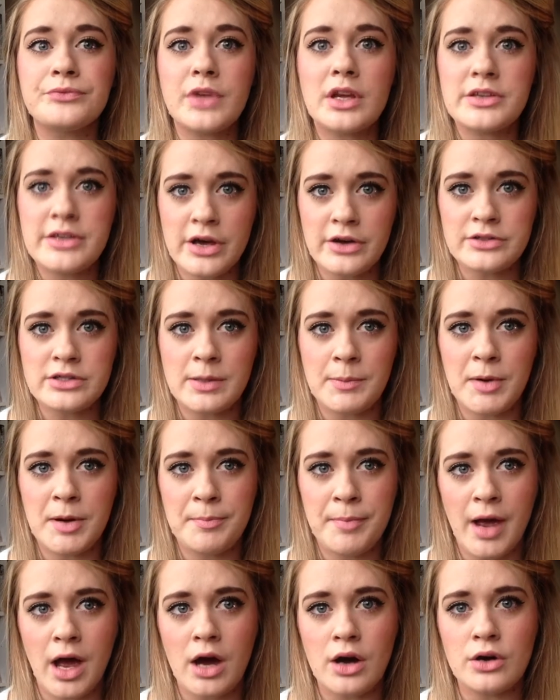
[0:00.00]
tell someone
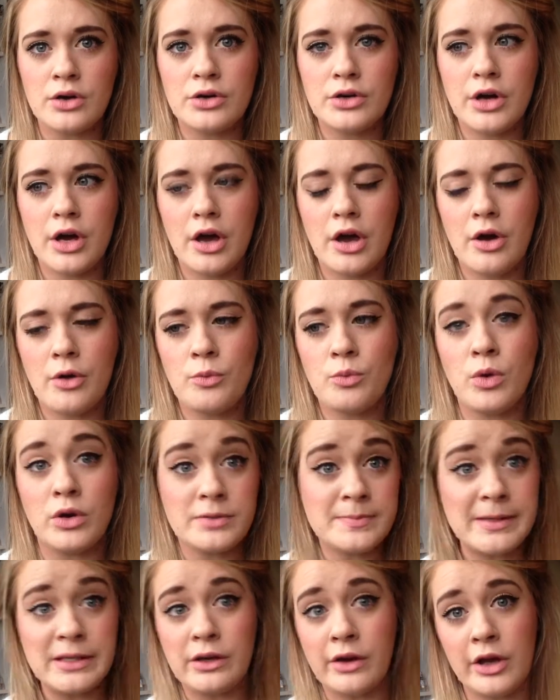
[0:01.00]
about
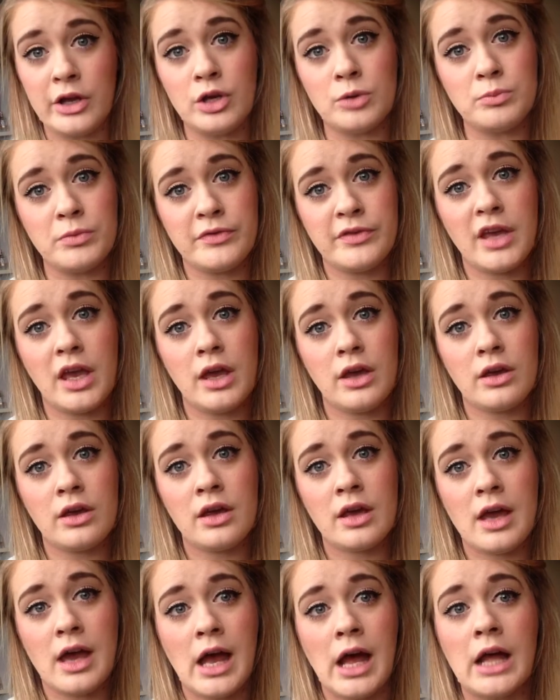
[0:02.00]
what's been going on with you,
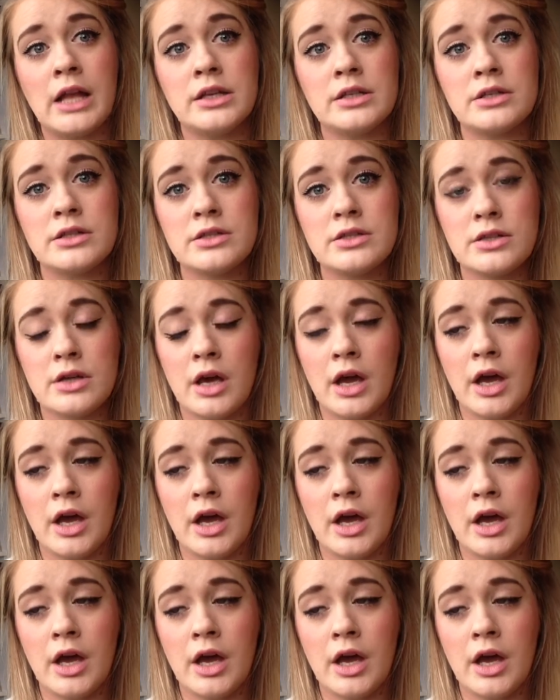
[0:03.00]
and